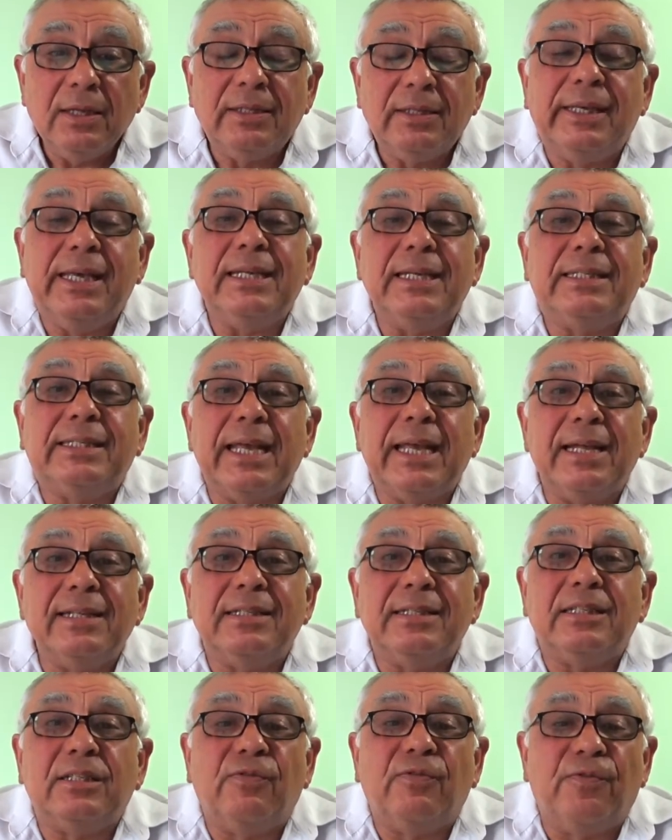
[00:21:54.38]
he
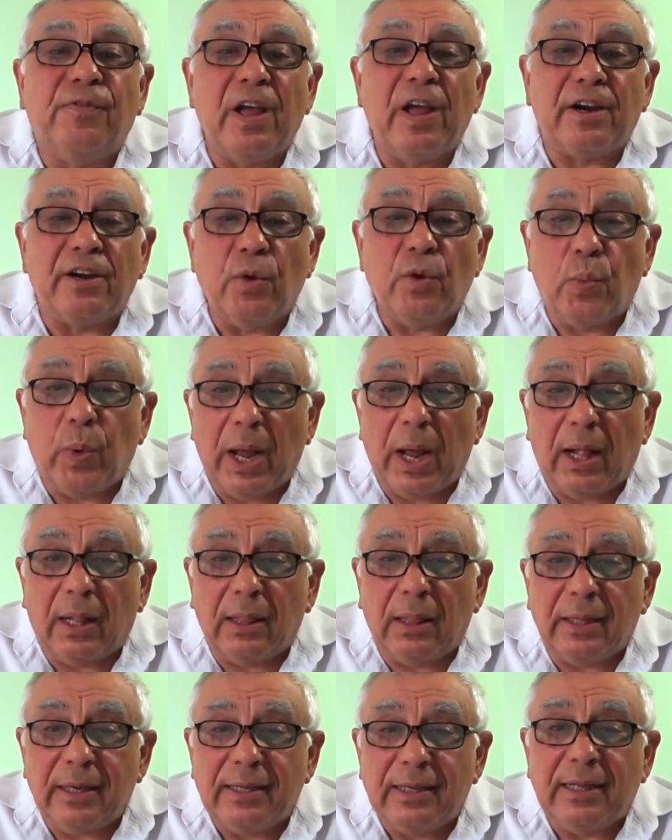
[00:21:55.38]
sensed very
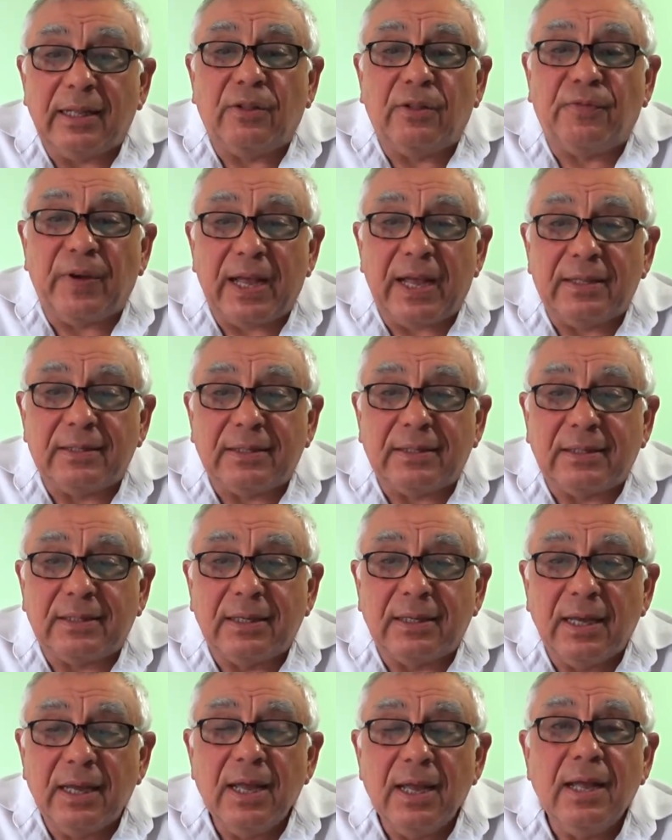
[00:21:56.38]
well in
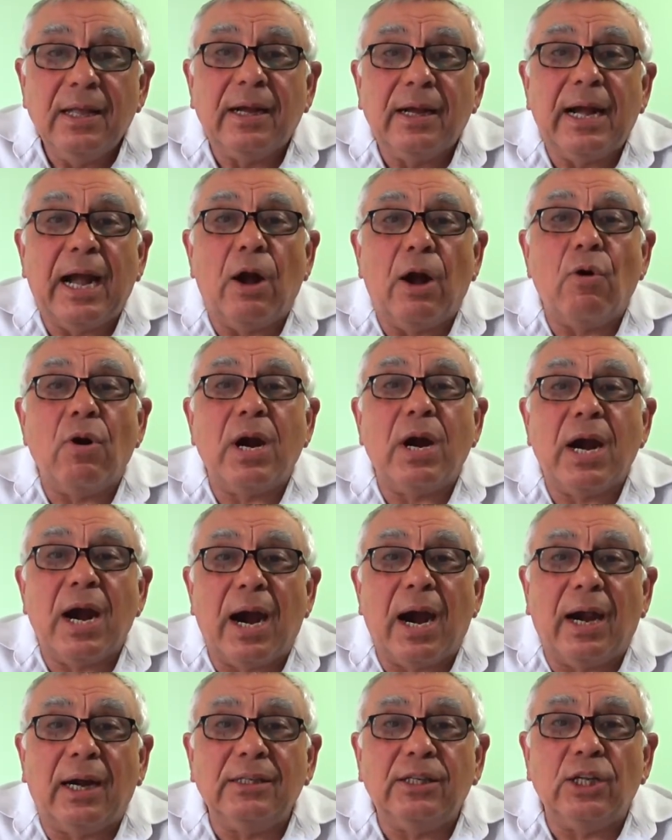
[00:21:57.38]
advance how
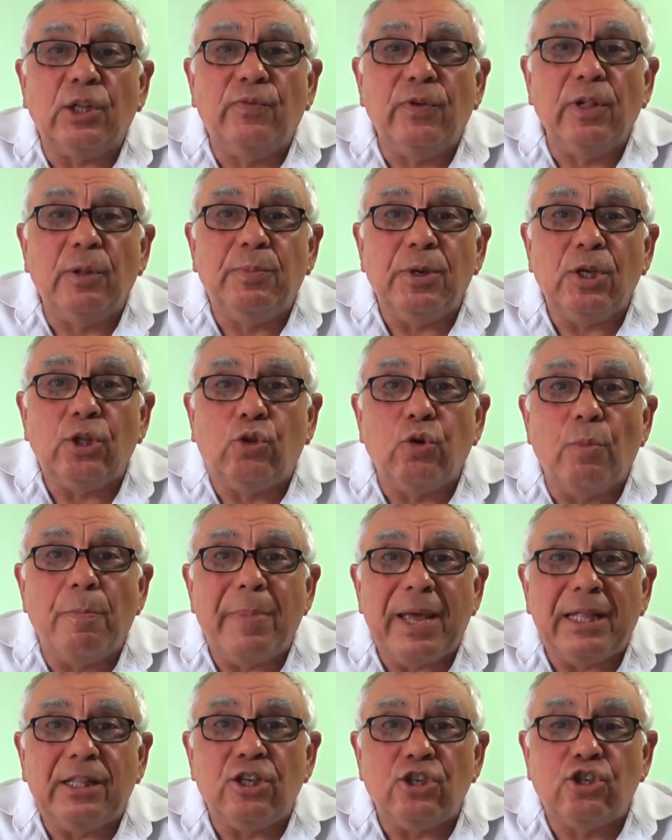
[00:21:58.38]
hard it will be to
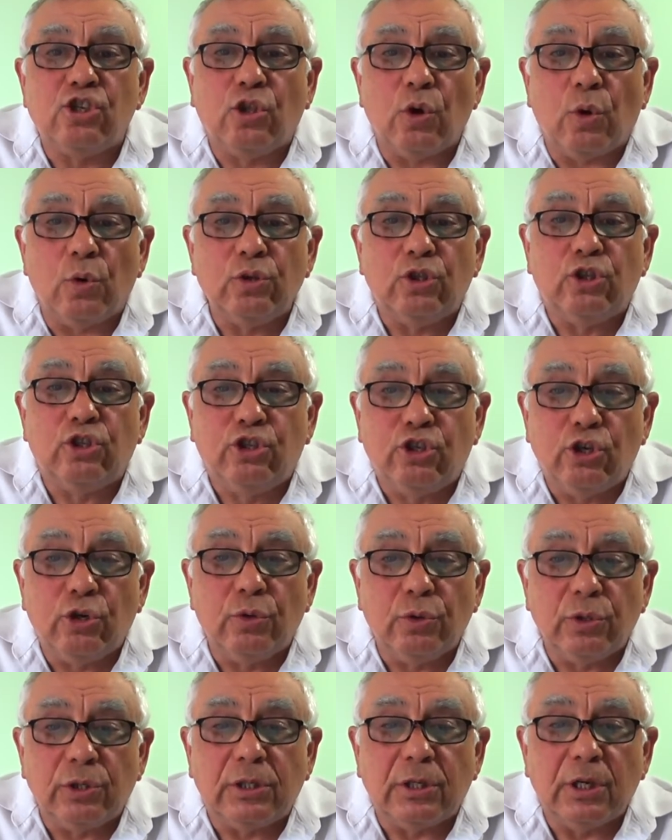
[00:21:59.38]
manage those
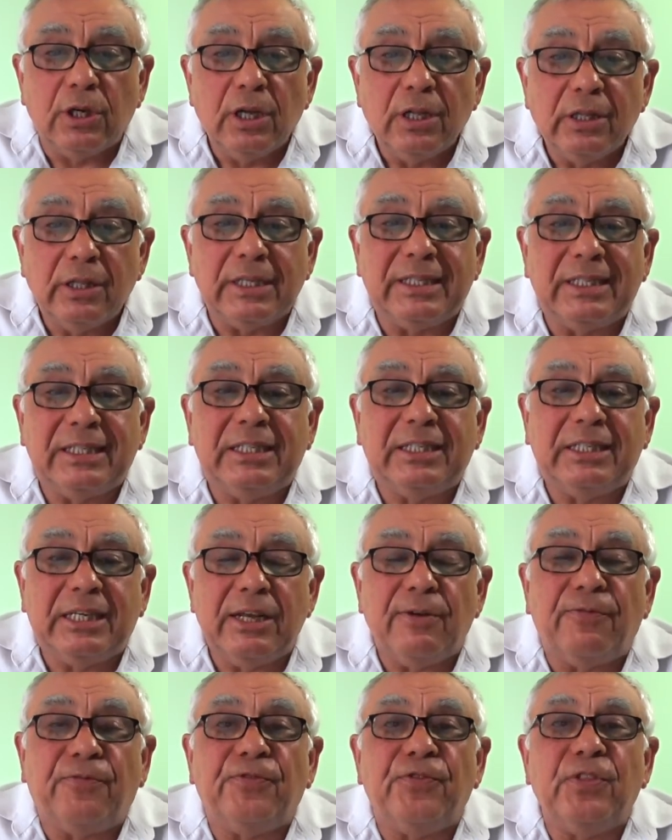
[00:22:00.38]
Jews, the
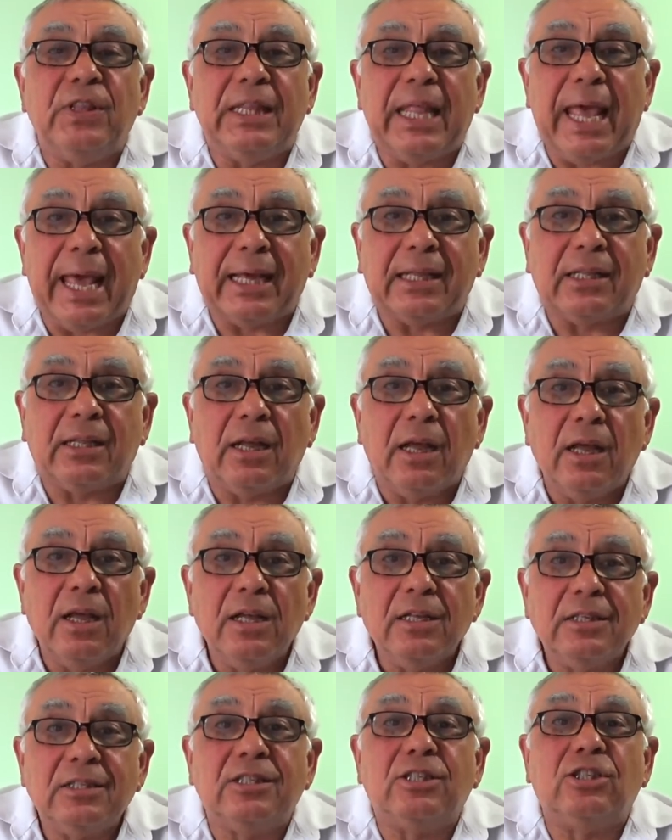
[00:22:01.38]
stiff necked,
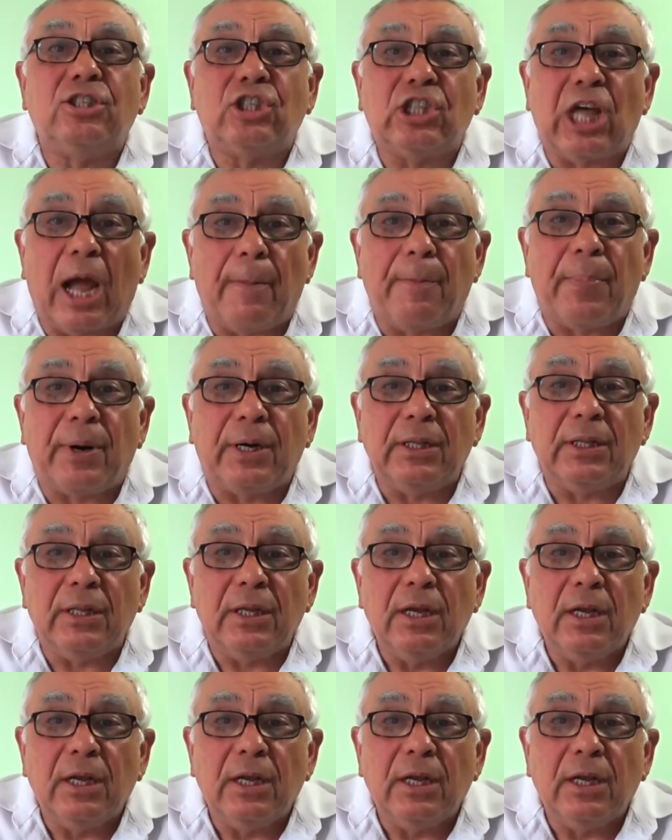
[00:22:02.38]
stubborn